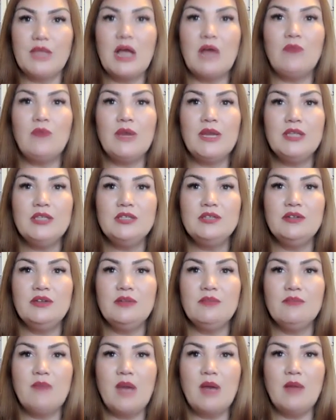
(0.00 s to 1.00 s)
I want to
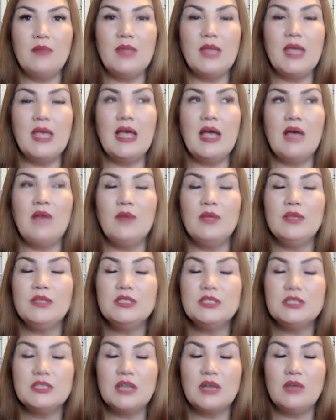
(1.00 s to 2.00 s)
remind, uh, I want
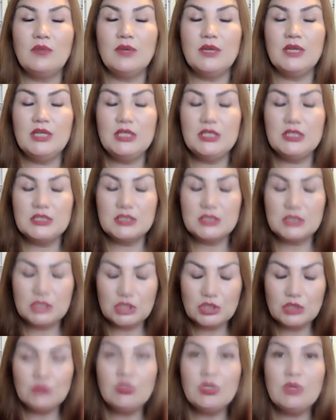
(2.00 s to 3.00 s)
to, I want
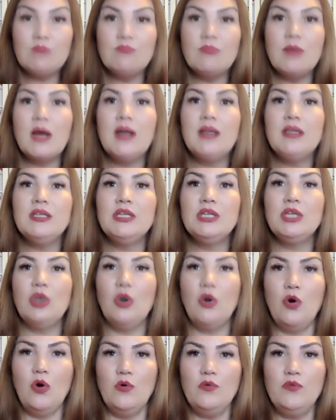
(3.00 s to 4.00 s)
to remind you
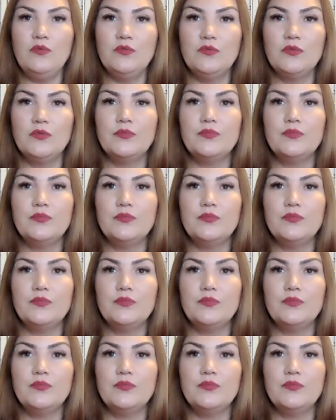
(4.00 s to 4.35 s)
of